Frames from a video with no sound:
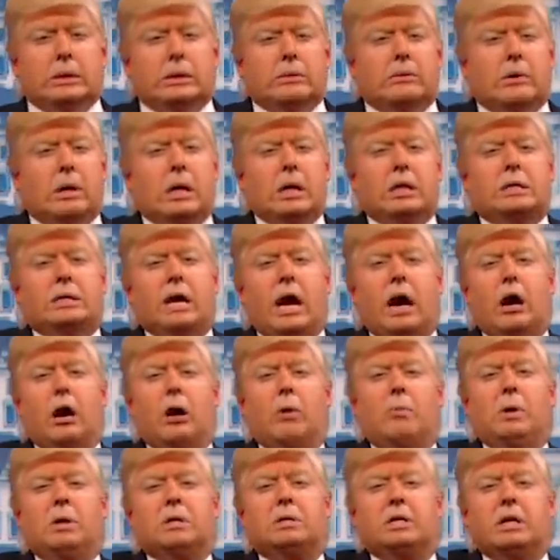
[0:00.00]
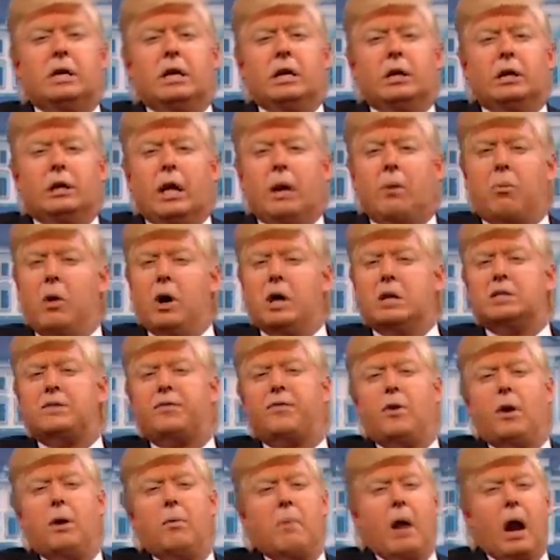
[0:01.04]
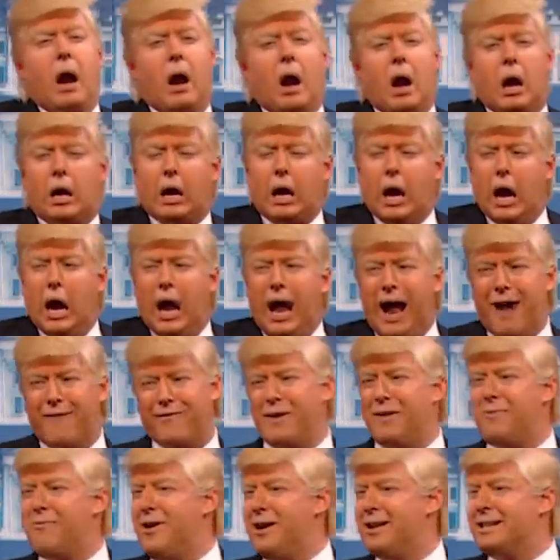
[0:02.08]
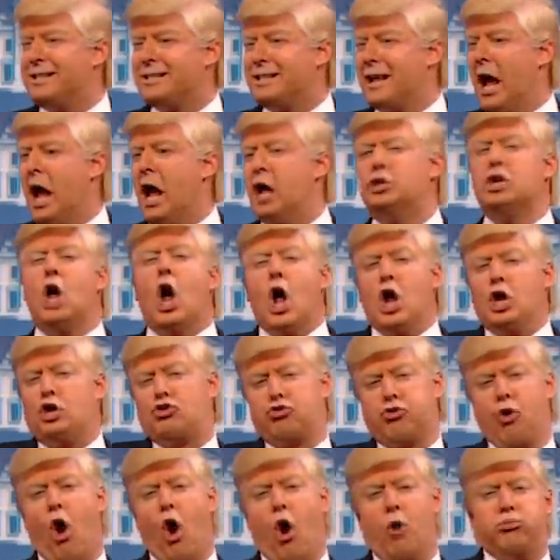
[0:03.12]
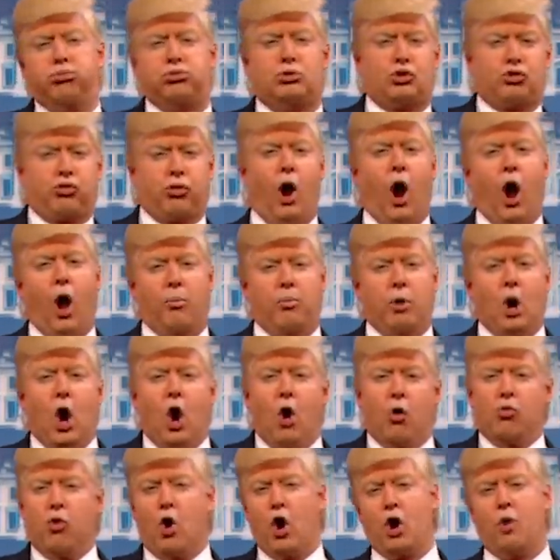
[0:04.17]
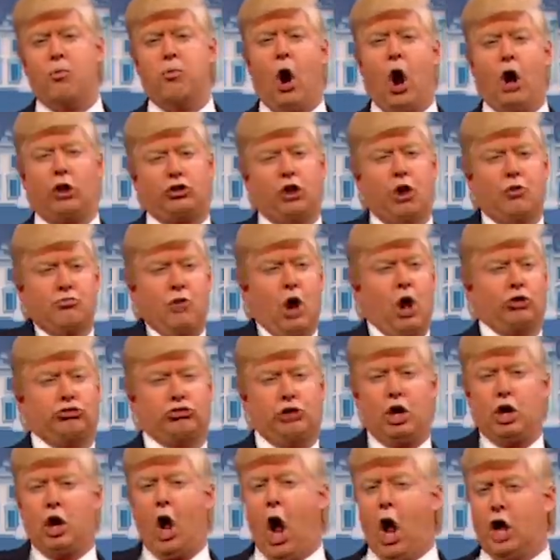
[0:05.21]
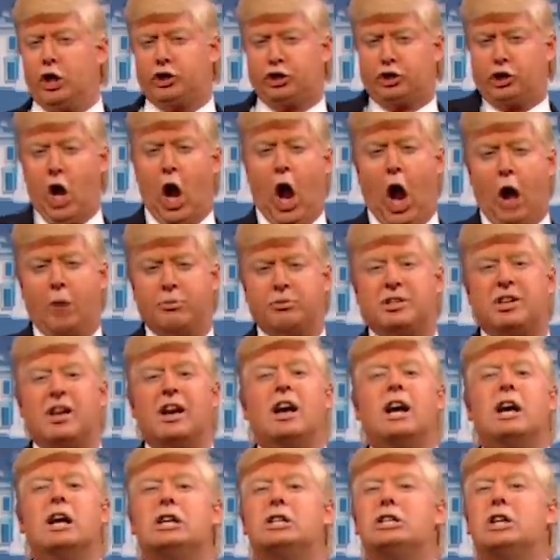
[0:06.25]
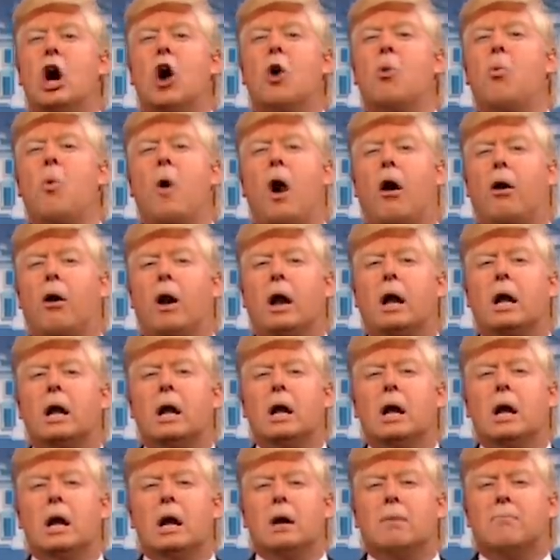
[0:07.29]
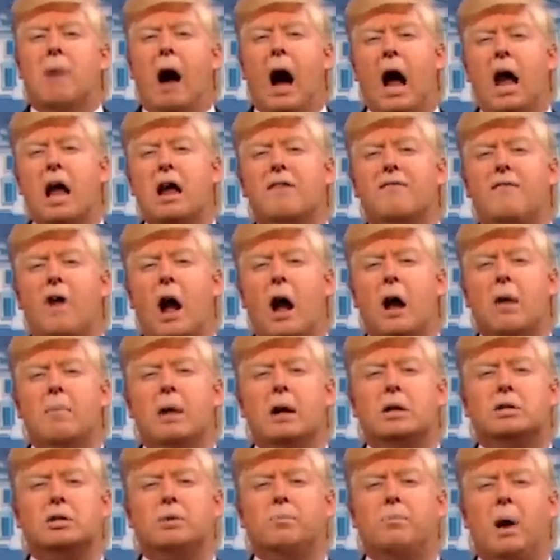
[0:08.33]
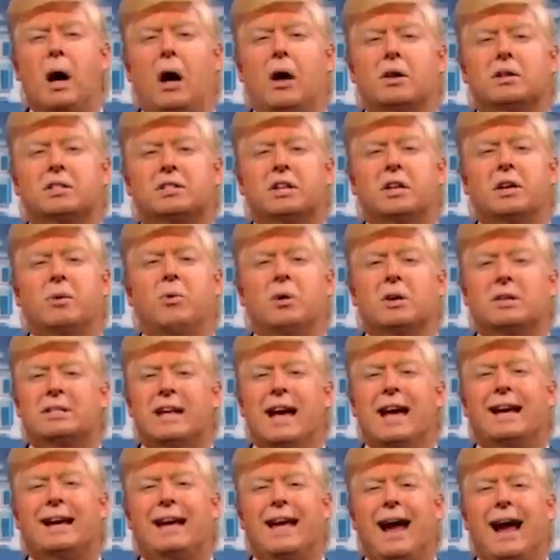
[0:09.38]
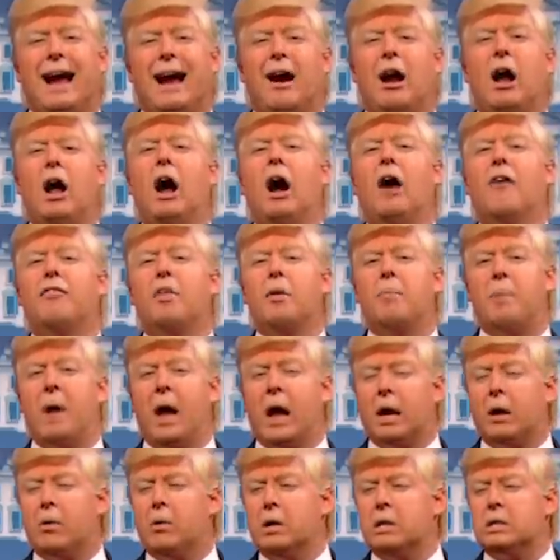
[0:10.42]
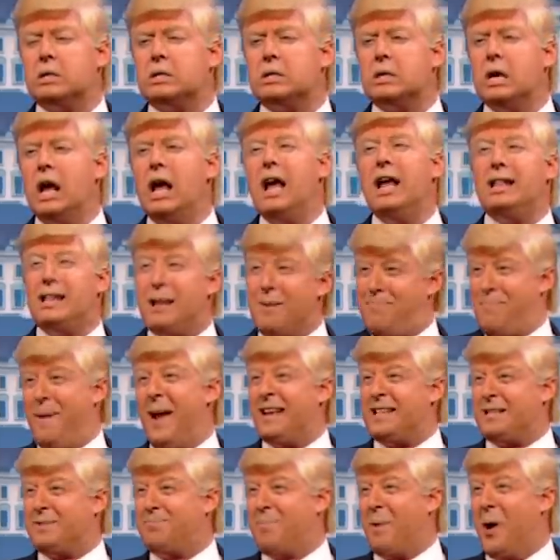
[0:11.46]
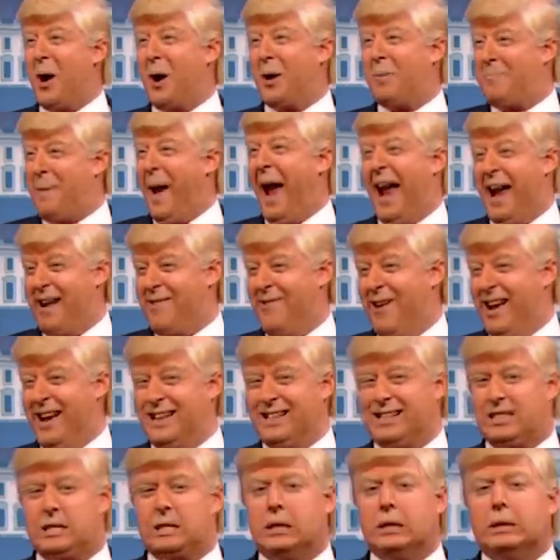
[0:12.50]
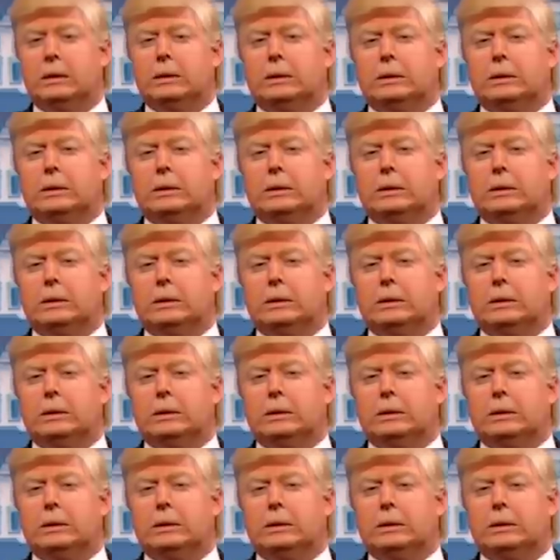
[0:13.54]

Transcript: What a terrible deal that was for America. Everyone says, Trump, Trump, what about the melting ice caps? Don't worry. My environmental policy will take care of the penguins. The Pittsburgh Penguins.